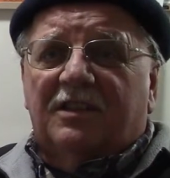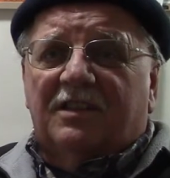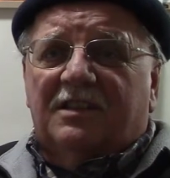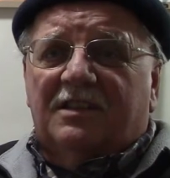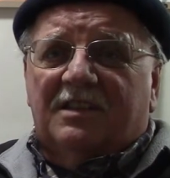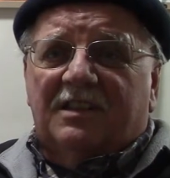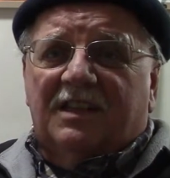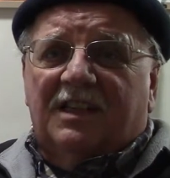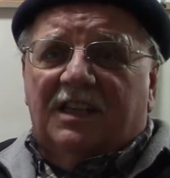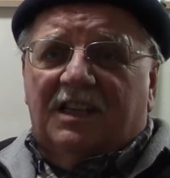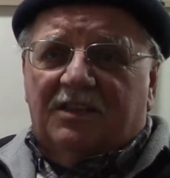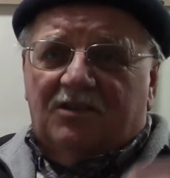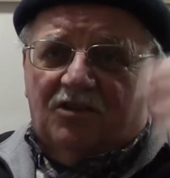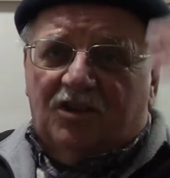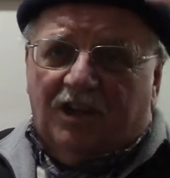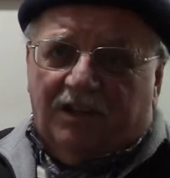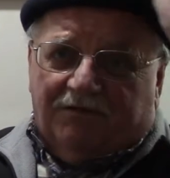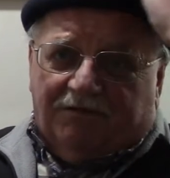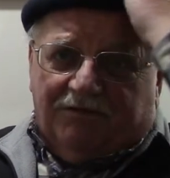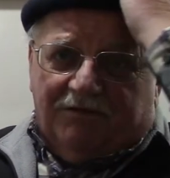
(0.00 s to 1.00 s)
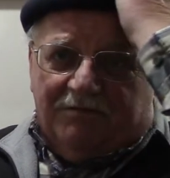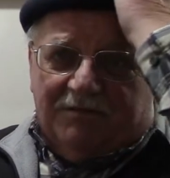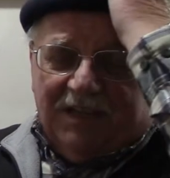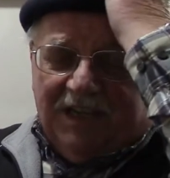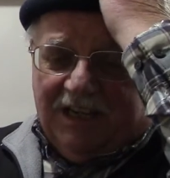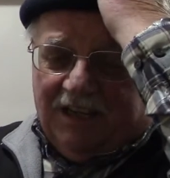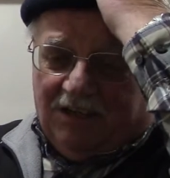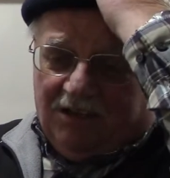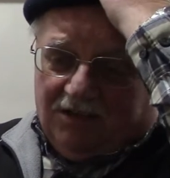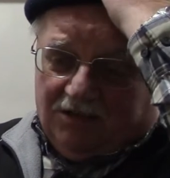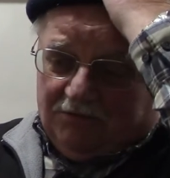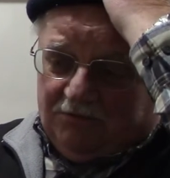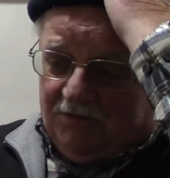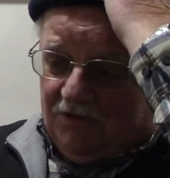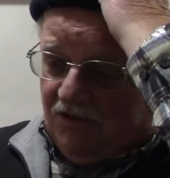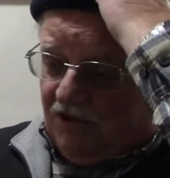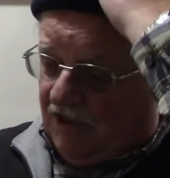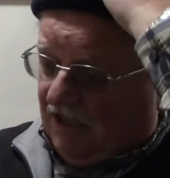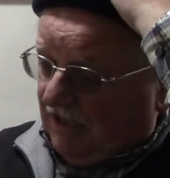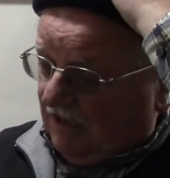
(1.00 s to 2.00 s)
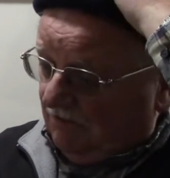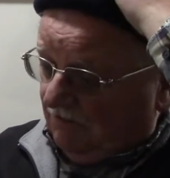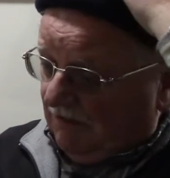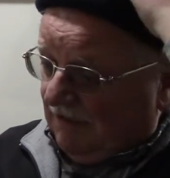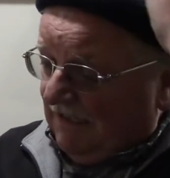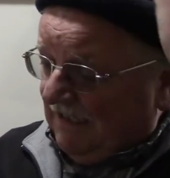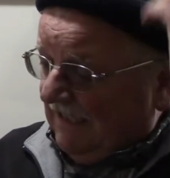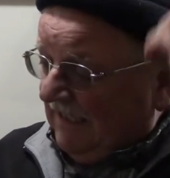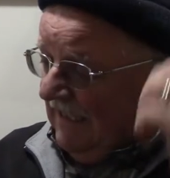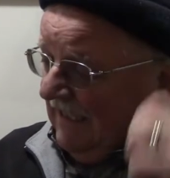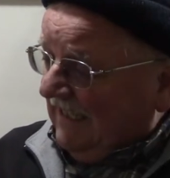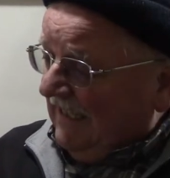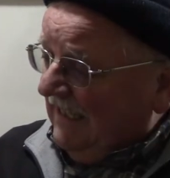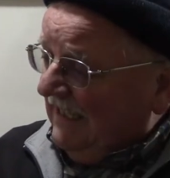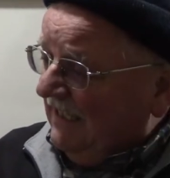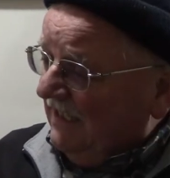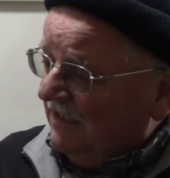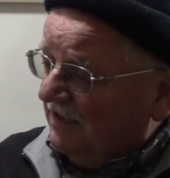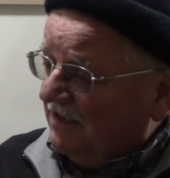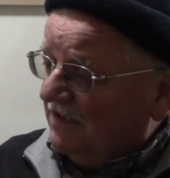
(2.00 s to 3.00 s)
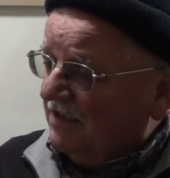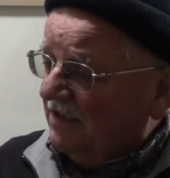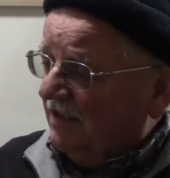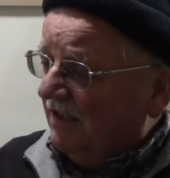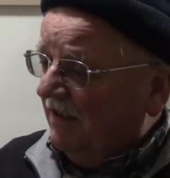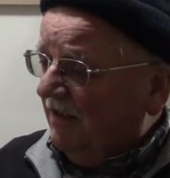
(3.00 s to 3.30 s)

it's Chet from Tag Along with Chet. Well, it's